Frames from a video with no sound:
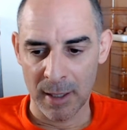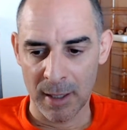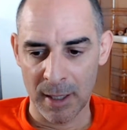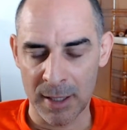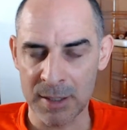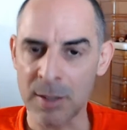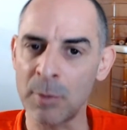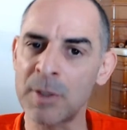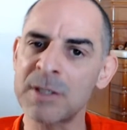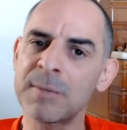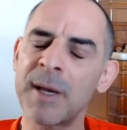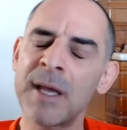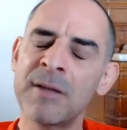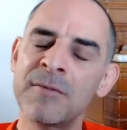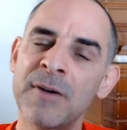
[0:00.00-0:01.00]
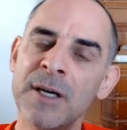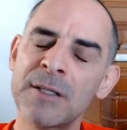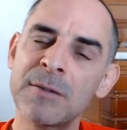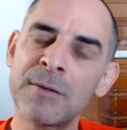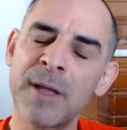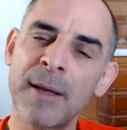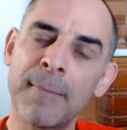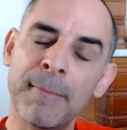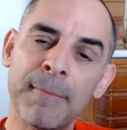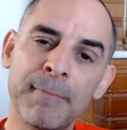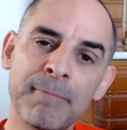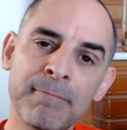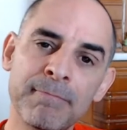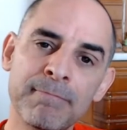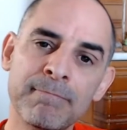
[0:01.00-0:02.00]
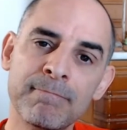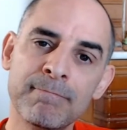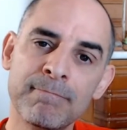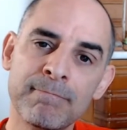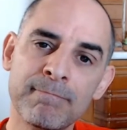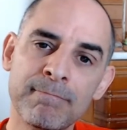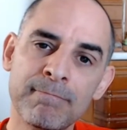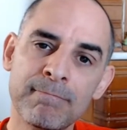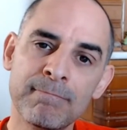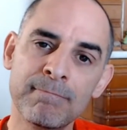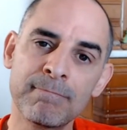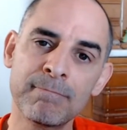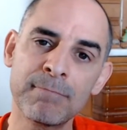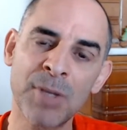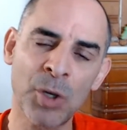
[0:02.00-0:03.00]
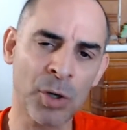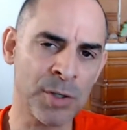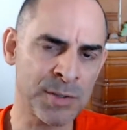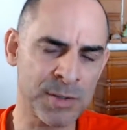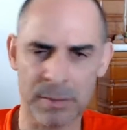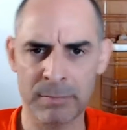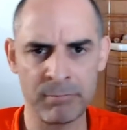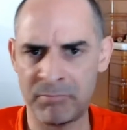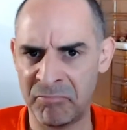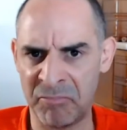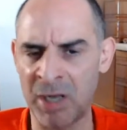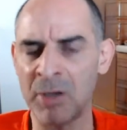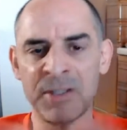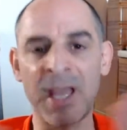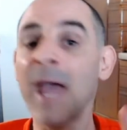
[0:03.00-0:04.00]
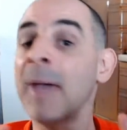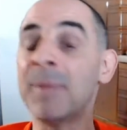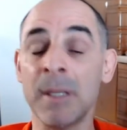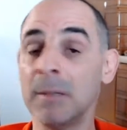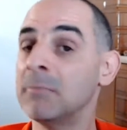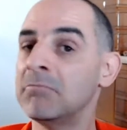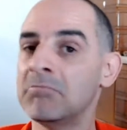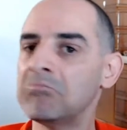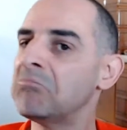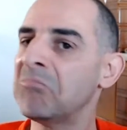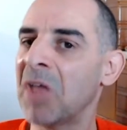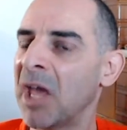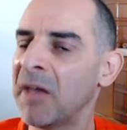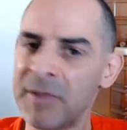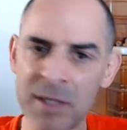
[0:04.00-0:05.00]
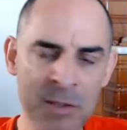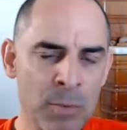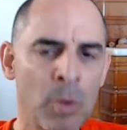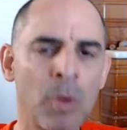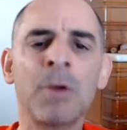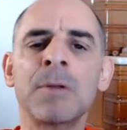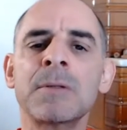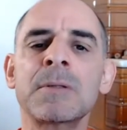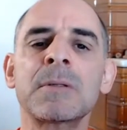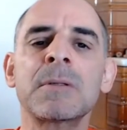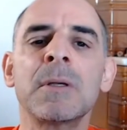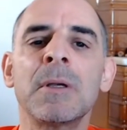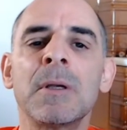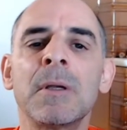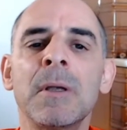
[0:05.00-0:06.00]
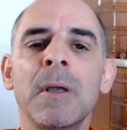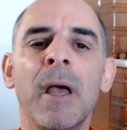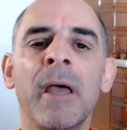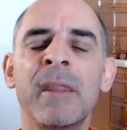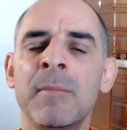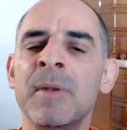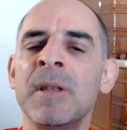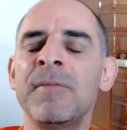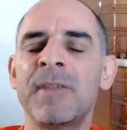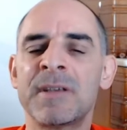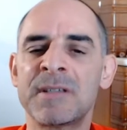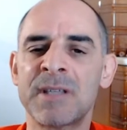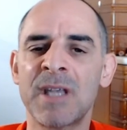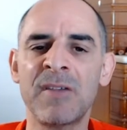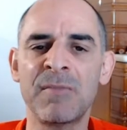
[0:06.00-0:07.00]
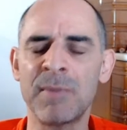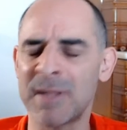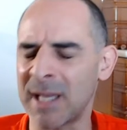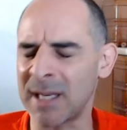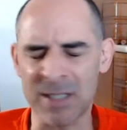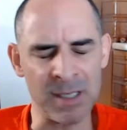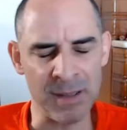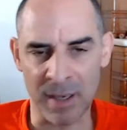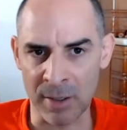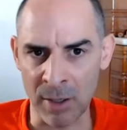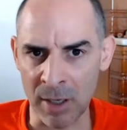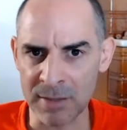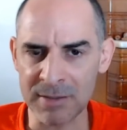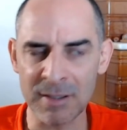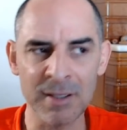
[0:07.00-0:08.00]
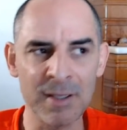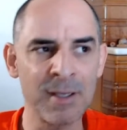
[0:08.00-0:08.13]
And so what's my advice to them? Because they're not happy. They have these walls and they believe they're safe, but actually they're not.